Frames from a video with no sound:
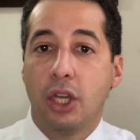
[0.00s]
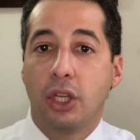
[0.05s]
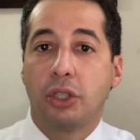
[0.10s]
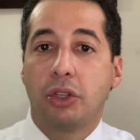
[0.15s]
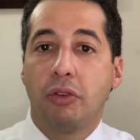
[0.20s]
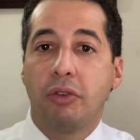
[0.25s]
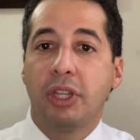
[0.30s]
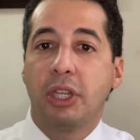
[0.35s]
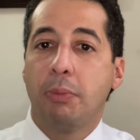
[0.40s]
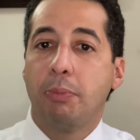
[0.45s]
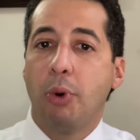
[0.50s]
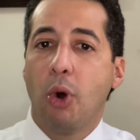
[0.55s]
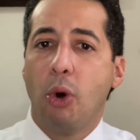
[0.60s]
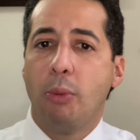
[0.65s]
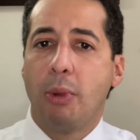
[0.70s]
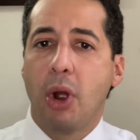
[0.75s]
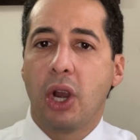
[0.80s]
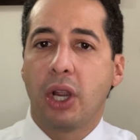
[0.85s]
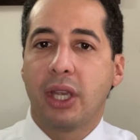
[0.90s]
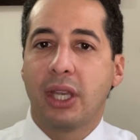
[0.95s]
During the bull
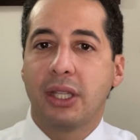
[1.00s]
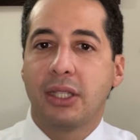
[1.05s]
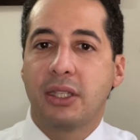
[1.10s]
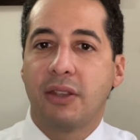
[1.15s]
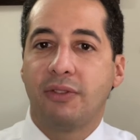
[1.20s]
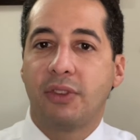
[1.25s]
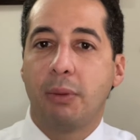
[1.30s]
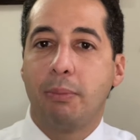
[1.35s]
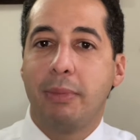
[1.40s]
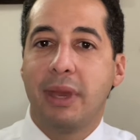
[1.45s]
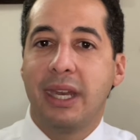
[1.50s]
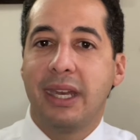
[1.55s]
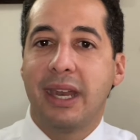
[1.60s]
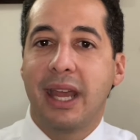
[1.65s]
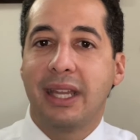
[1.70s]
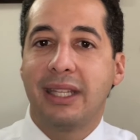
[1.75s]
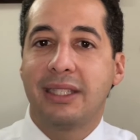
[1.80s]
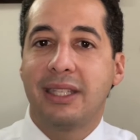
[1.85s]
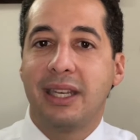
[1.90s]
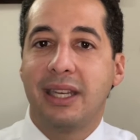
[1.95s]
markets of the
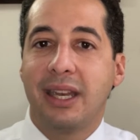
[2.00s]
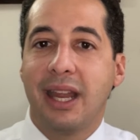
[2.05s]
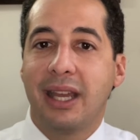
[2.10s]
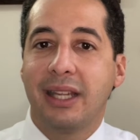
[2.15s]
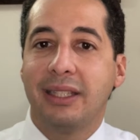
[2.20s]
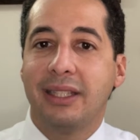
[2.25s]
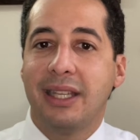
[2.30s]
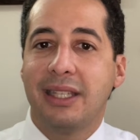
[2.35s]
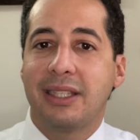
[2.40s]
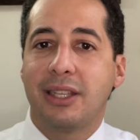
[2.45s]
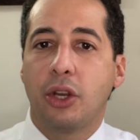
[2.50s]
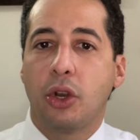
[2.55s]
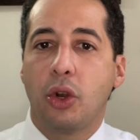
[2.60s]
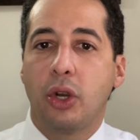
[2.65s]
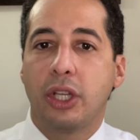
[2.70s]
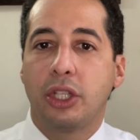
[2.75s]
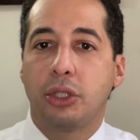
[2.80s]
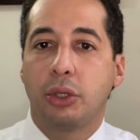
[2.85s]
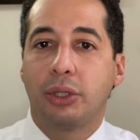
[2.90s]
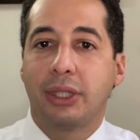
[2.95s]
mid-1990s and
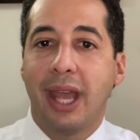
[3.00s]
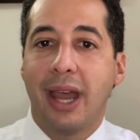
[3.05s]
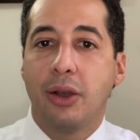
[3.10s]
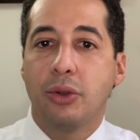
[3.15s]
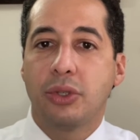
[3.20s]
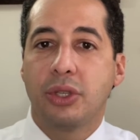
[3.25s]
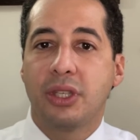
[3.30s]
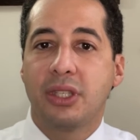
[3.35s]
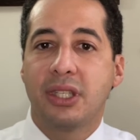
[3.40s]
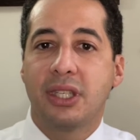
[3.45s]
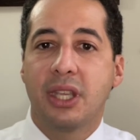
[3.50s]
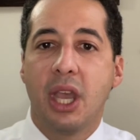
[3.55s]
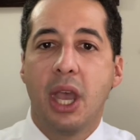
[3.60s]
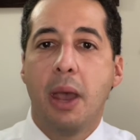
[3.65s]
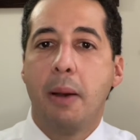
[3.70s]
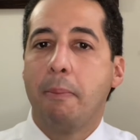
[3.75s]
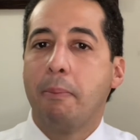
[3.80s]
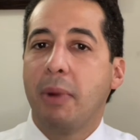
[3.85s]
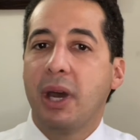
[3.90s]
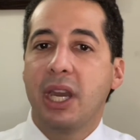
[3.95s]
early 2000s,
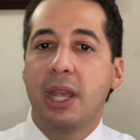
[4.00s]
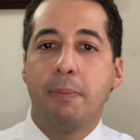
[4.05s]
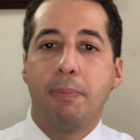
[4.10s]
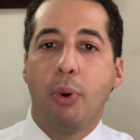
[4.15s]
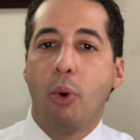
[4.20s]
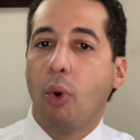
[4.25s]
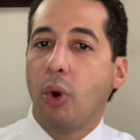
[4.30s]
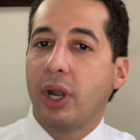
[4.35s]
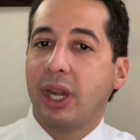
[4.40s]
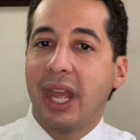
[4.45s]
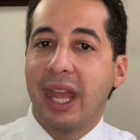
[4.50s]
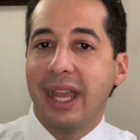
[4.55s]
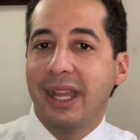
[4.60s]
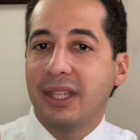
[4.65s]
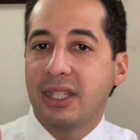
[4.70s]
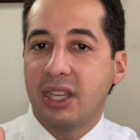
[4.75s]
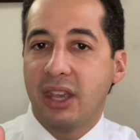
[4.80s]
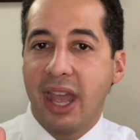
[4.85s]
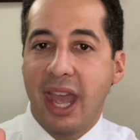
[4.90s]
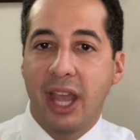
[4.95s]
money poured
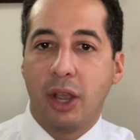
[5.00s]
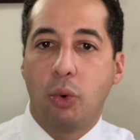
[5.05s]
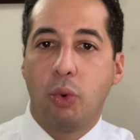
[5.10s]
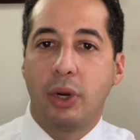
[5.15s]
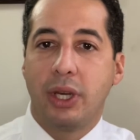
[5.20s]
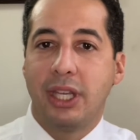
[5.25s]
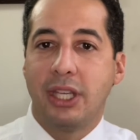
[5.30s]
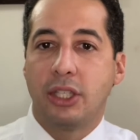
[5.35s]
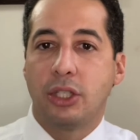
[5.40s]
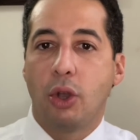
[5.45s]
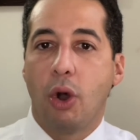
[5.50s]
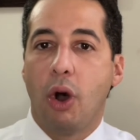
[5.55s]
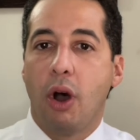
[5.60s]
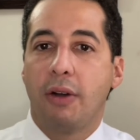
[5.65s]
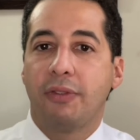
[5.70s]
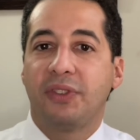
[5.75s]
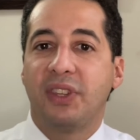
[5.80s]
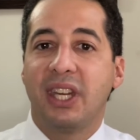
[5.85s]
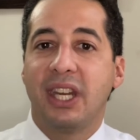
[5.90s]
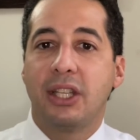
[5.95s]
into equities,
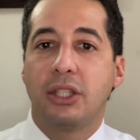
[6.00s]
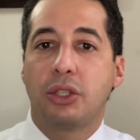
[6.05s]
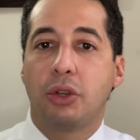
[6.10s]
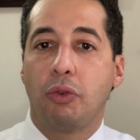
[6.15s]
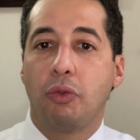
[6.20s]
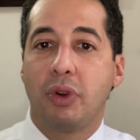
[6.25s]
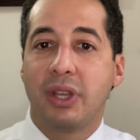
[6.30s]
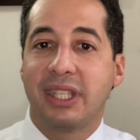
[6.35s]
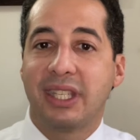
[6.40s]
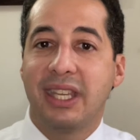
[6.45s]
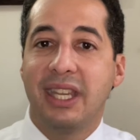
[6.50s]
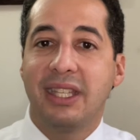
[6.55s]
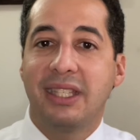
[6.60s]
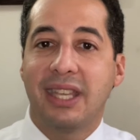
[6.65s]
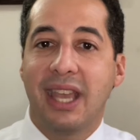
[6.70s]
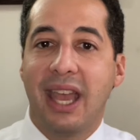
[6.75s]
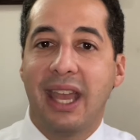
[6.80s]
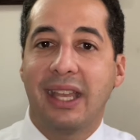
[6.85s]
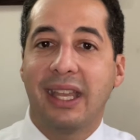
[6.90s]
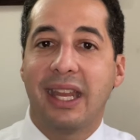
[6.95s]
often into risky
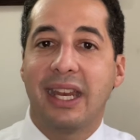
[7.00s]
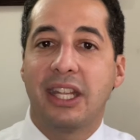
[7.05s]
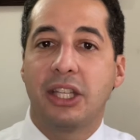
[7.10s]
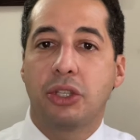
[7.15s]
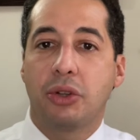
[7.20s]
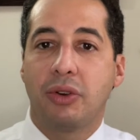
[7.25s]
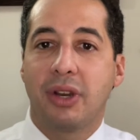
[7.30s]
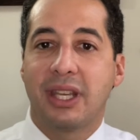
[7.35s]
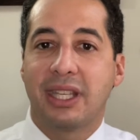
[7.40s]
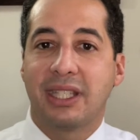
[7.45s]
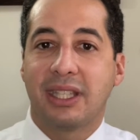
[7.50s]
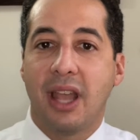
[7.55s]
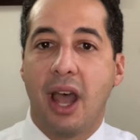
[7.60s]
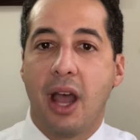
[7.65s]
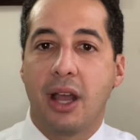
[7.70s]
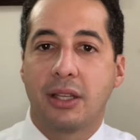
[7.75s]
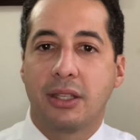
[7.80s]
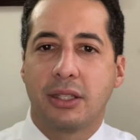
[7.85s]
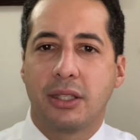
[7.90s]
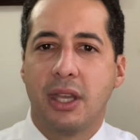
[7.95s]
tech and internet
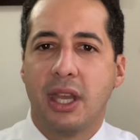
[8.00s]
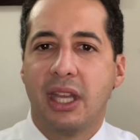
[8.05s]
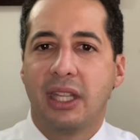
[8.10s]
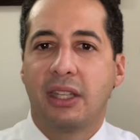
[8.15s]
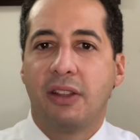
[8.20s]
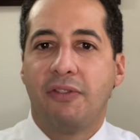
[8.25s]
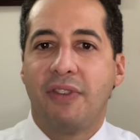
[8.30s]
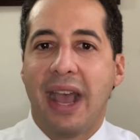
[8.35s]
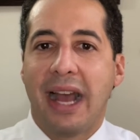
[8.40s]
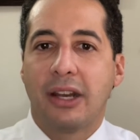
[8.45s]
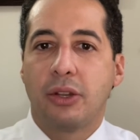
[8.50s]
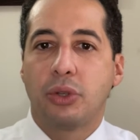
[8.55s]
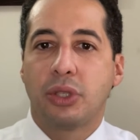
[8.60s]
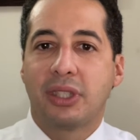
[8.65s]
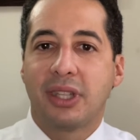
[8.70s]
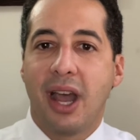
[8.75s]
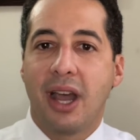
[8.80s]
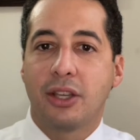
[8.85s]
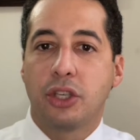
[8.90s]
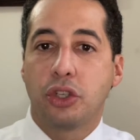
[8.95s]
stocks. The value
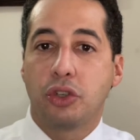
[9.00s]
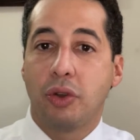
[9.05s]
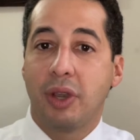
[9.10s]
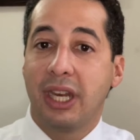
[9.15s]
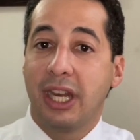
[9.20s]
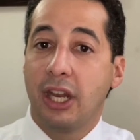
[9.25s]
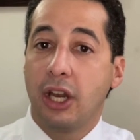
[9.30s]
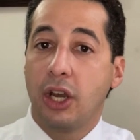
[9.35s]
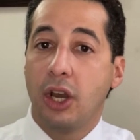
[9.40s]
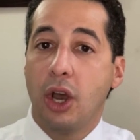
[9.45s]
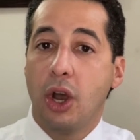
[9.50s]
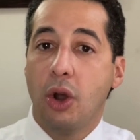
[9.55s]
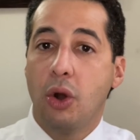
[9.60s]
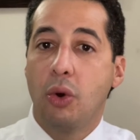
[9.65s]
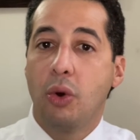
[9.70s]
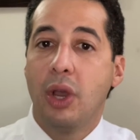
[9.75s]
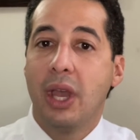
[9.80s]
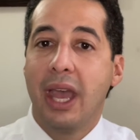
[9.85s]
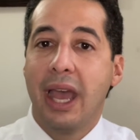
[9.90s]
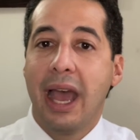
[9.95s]
stocks trading
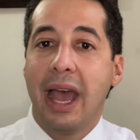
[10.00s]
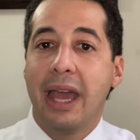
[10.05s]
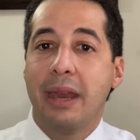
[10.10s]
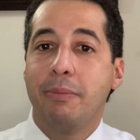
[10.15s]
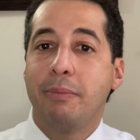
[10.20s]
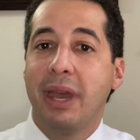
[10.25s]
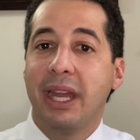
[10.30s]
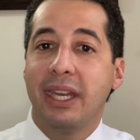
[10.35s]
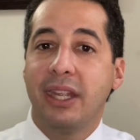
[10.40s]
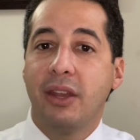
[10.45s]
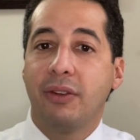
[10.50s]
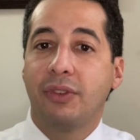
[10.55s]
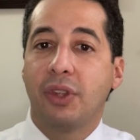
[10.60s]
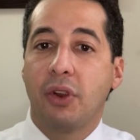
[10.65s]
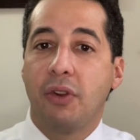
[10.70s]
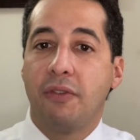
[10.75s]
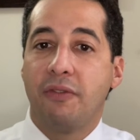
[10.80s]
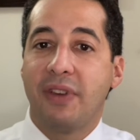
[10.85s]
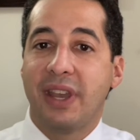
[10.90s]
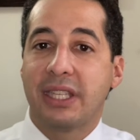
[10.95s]
low had many of their
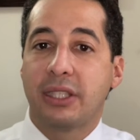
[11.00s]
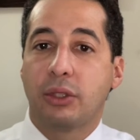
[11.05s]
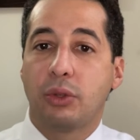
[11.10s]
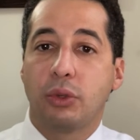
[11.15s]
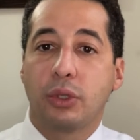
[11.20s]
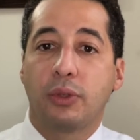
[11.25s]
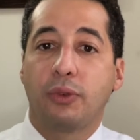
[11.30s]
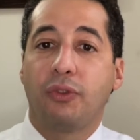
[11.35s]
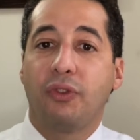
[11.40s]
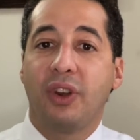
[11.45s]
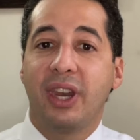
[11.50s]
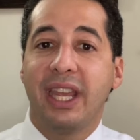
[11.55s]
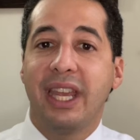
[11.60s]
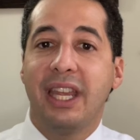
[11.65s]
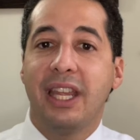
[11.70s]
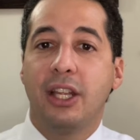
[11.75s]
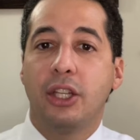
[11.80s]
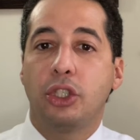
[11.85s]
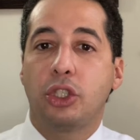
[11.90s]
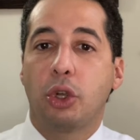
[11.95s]
investors
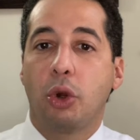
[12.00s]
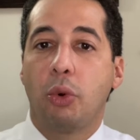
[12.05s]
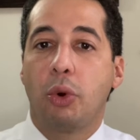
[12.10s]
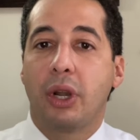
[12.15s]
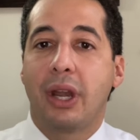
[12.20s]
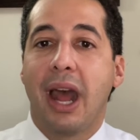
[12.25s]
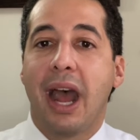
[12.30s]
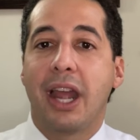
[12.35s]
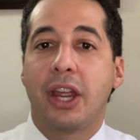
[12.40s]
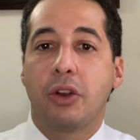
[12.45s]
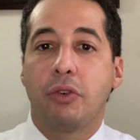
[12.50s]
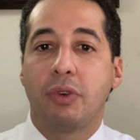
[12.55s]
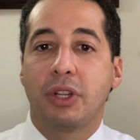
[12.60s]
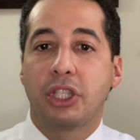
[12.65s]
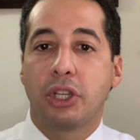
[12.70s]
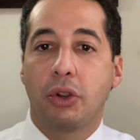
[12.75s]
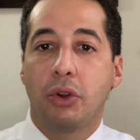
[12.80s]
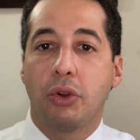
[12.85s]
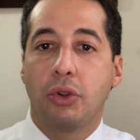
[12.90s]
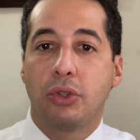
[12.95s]
fleeing toward higher
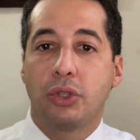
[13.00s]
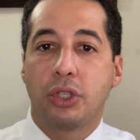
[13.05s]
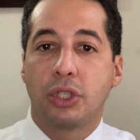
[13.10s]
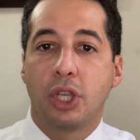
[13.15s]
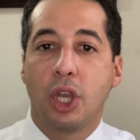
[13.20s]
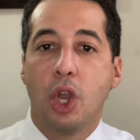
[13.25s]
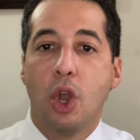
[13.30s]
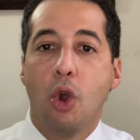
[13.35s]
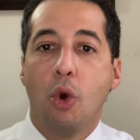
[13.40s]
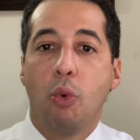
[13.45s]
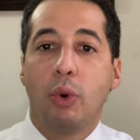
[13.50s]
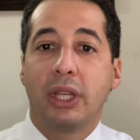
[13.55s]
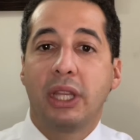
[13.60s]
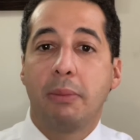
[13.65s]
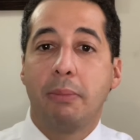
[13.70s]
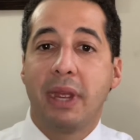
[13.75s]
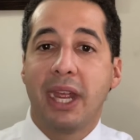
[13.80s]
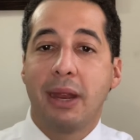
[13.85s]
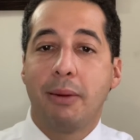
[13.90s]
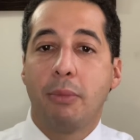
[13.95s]
returns. When the
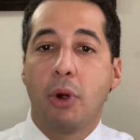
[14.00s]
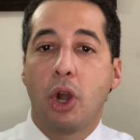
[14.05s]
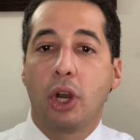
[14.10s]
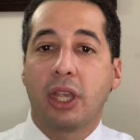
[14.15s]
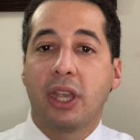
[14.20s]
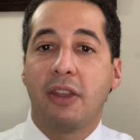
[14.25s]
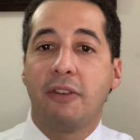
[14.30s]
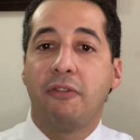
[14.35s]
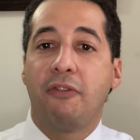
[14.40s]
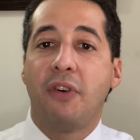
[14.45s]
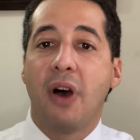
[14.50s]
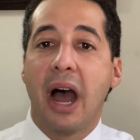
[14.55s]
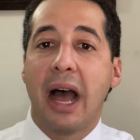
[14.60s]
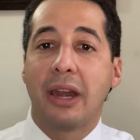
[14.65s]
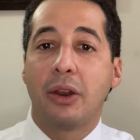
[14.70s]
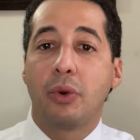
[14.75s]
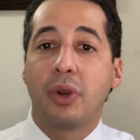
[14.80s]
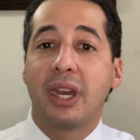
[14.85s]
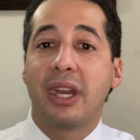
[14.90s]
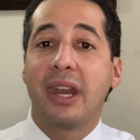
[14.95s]
bear market
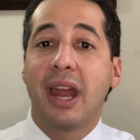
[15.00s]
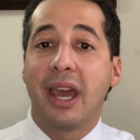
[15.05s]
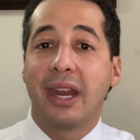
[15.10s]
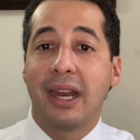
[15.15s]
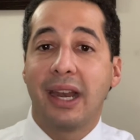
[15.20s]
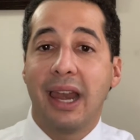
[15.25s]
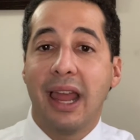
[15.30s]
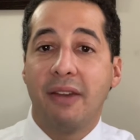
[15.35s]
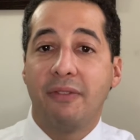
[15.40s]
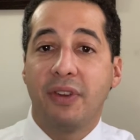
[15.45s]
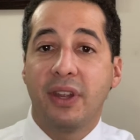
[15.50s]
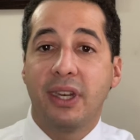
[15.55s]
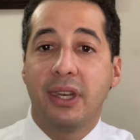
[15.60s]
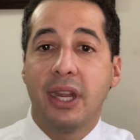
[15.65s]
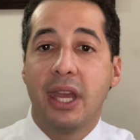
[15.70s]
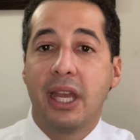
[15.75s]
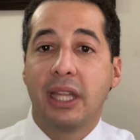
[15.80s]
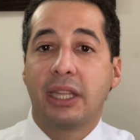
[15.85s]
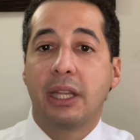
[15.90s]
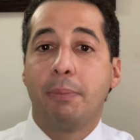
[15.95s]
followed in 9/11,
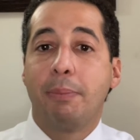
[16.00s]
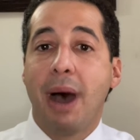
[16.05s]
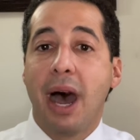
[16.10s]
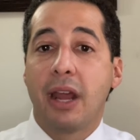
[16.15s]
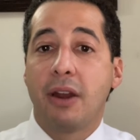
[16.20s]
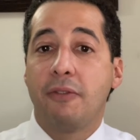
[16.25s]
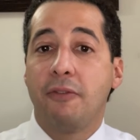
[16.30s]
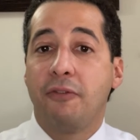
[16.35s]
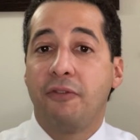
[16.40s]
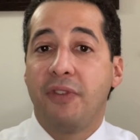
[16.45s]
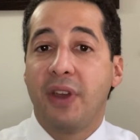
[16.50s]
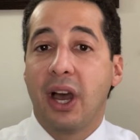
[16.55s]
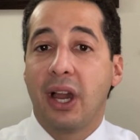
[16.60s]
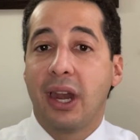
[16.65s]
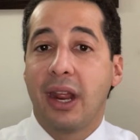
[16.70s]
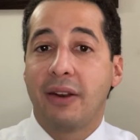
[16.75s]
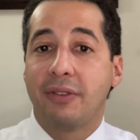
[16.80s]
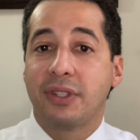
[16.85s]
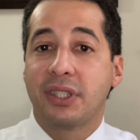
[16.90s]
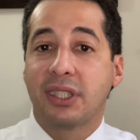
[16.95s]
the bottom
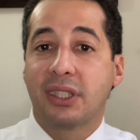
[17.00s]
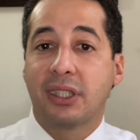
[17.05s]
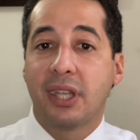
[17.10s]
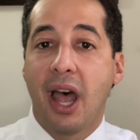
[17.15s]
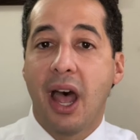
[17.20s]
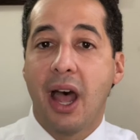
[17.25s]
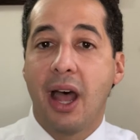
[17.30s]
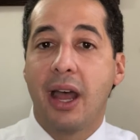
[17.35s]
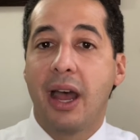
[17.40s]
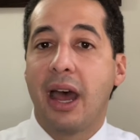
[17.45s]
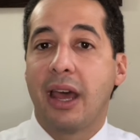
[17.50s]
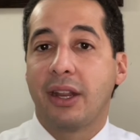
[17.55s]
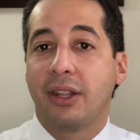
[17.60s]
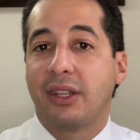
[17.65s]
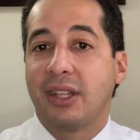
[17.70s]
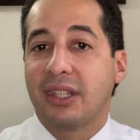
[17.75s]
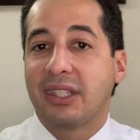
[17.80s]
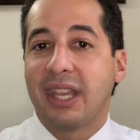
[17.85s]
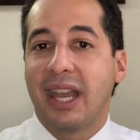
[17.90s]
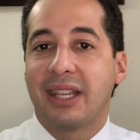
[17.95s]
fell out of
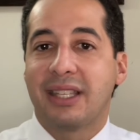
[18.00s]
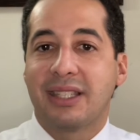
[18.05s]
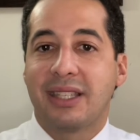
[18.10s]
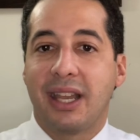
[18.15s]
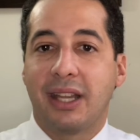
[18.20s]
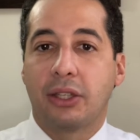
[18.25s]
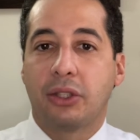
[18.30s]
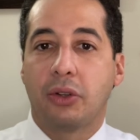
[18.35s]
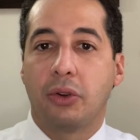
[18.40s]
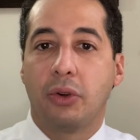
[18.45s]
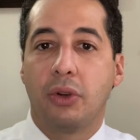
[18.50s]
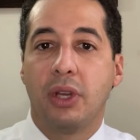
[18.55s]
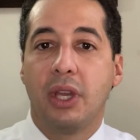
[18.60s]
the tech sector.